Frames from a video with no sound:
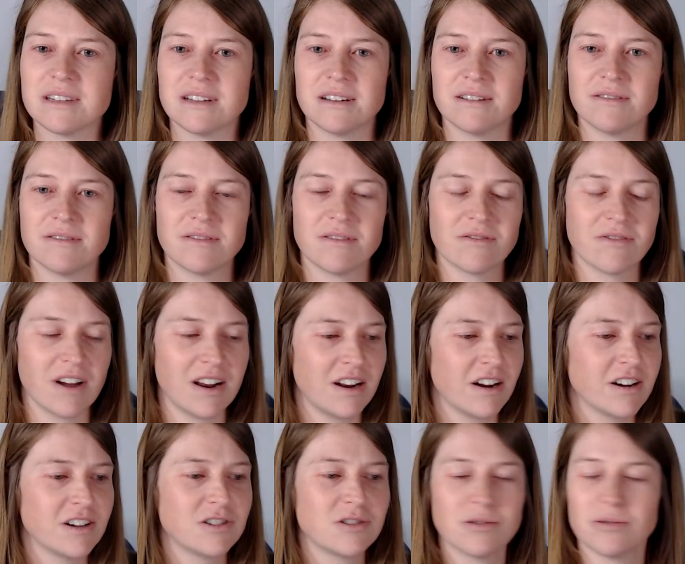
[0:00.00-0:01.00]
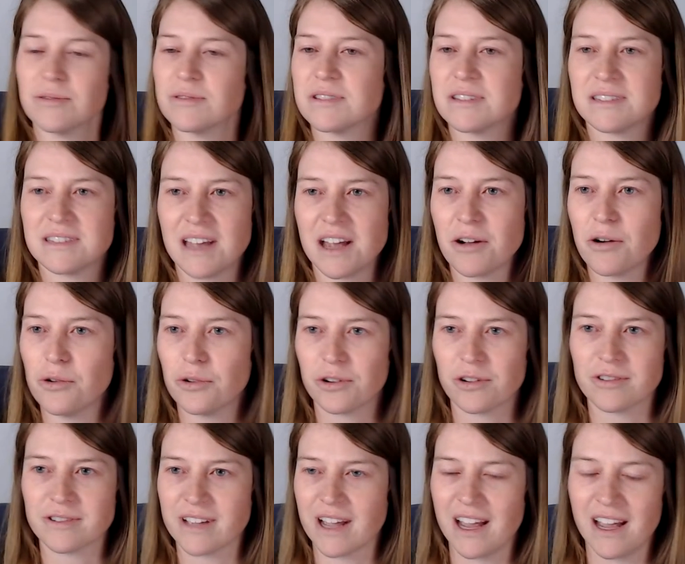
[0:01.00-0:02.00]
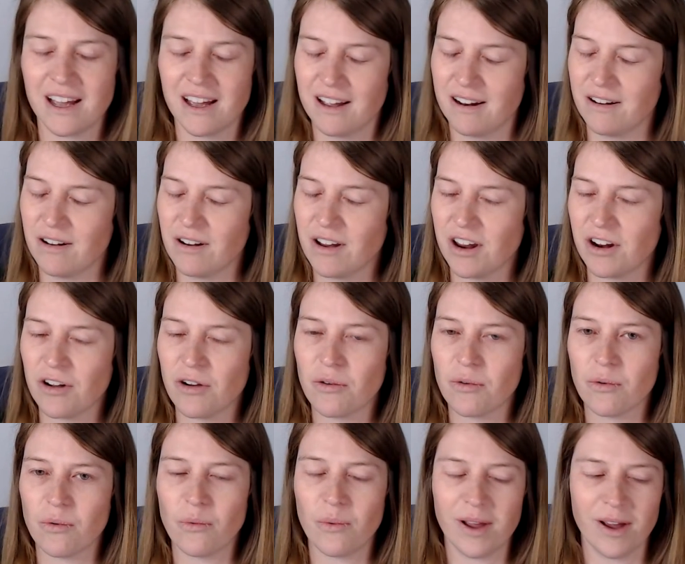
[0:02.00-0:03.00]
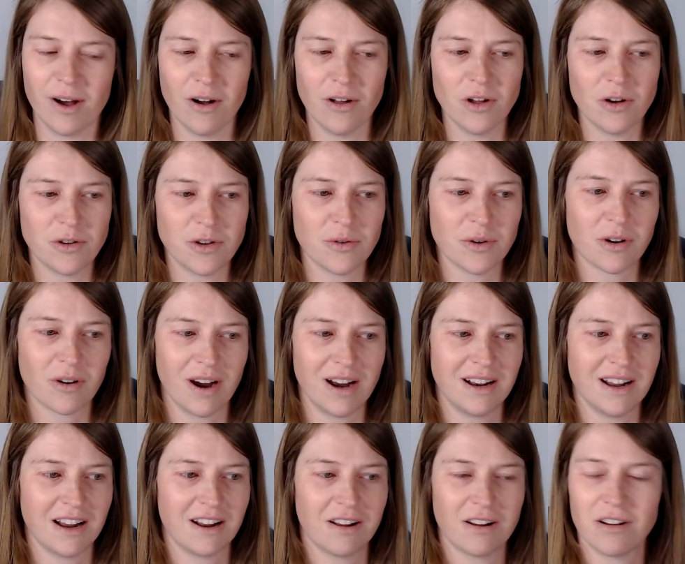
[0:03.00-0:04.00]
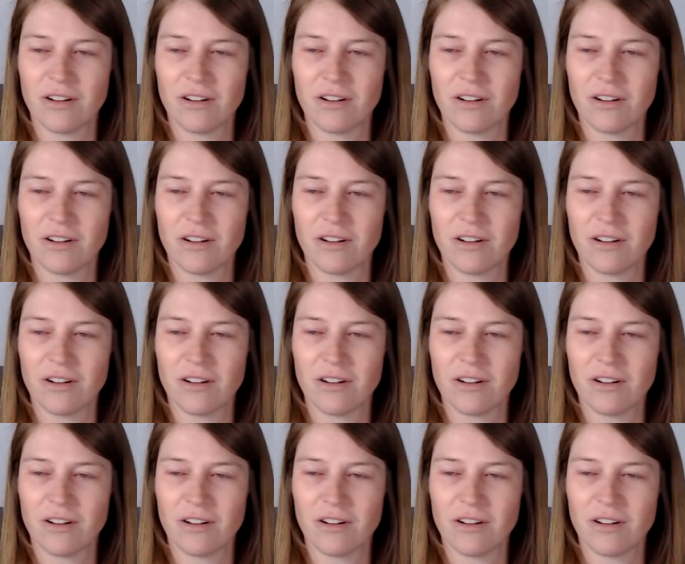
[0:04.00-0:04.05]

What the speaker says: and veterinary students and stakeholders. And, we all owe you a great debt